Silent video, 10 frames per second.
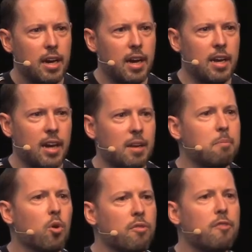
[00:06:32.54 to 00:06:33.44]
It had
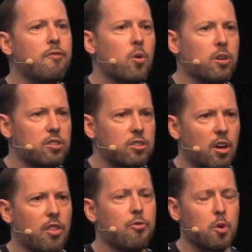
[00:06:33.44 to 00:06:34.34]
more of a focus
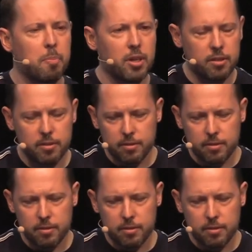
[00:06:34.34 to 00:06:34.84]
on throughput